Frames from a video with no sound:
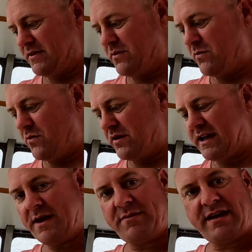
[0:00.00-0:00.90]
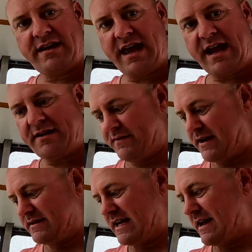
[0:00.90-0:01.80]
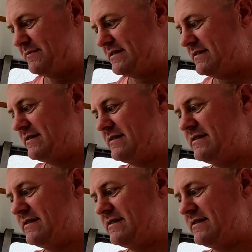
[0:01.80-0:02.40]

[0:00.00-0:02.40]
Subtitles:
the water coming out of our taps